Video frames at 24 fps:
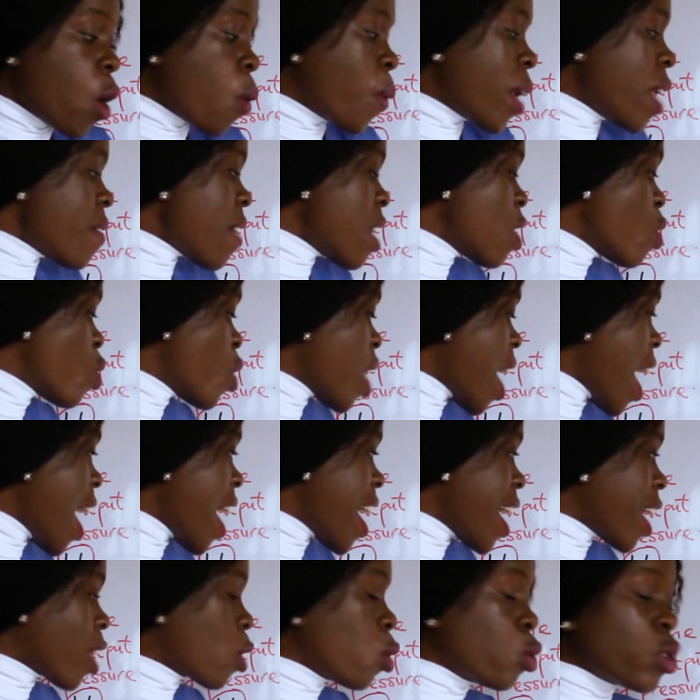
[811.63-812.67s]
Whenever you
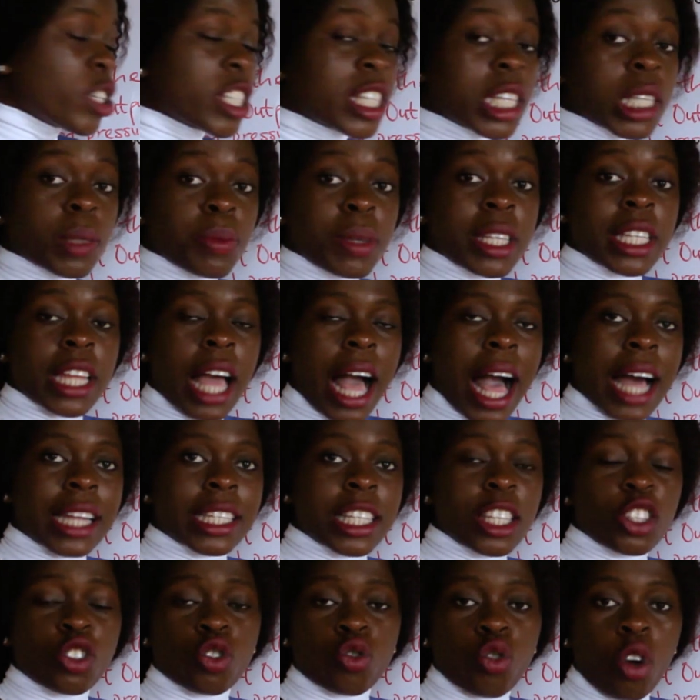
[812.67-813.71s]
hear agonists, it means
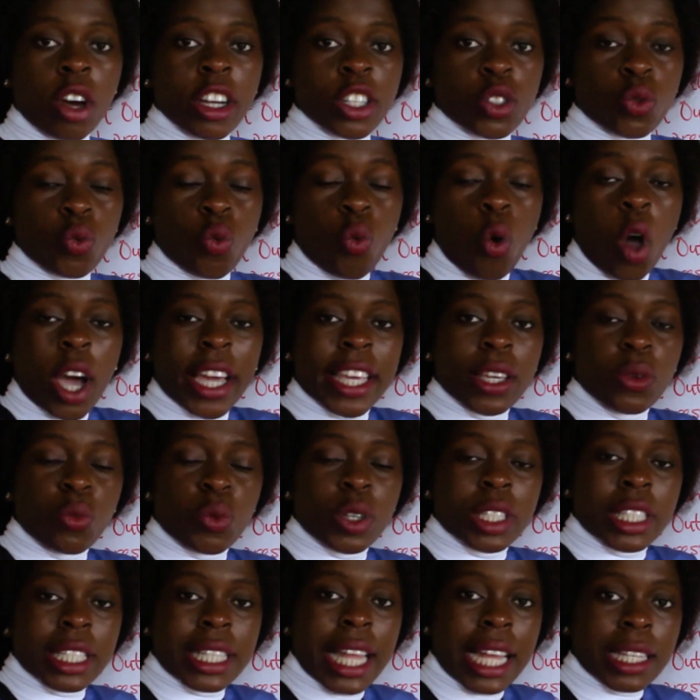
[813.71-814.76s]
this drug is working
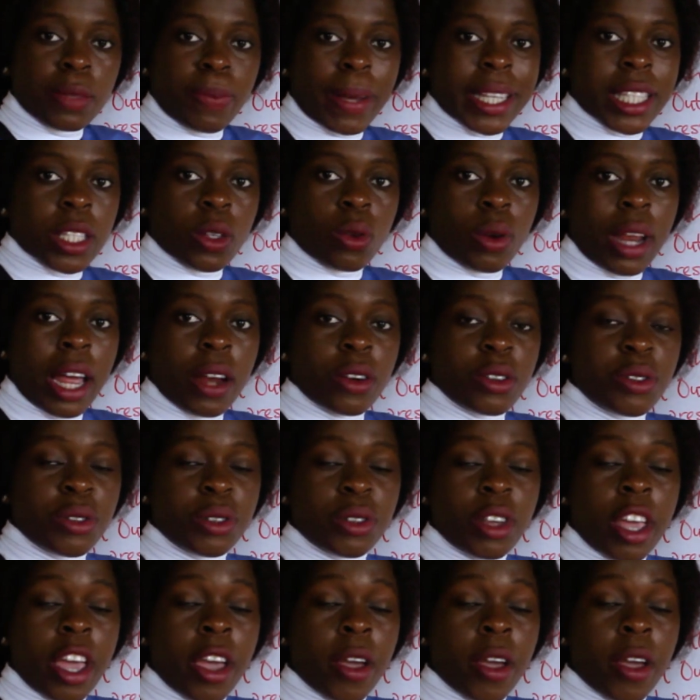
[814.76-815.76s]
with that particular